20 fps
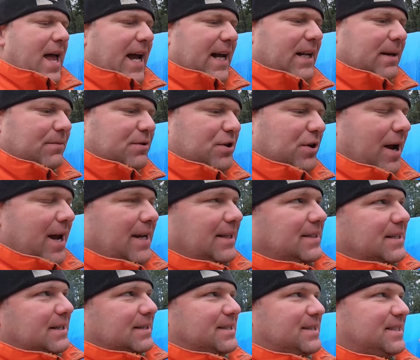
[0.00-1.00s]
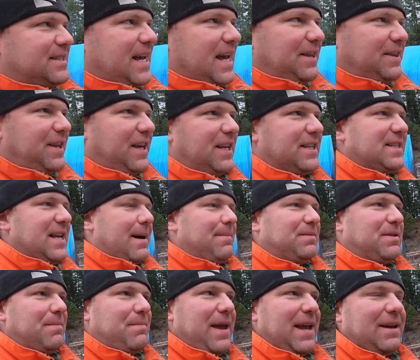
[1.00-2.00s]
and I'm trying to set things
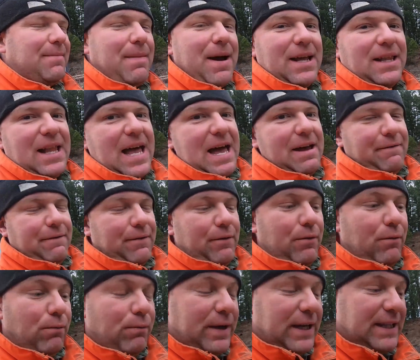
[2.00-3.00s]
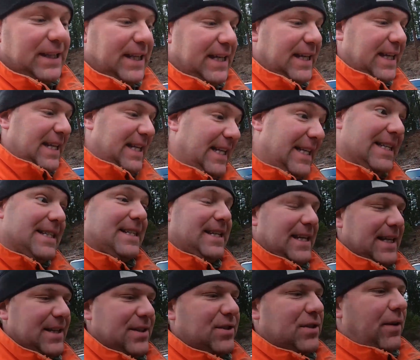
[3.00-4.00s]
up to make my life really
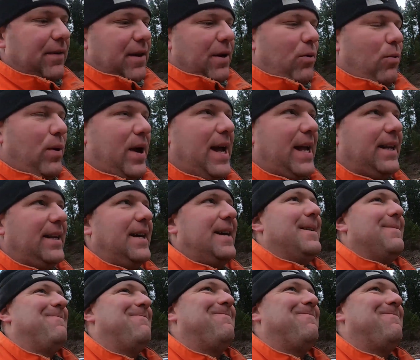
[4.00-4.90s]
easy so that when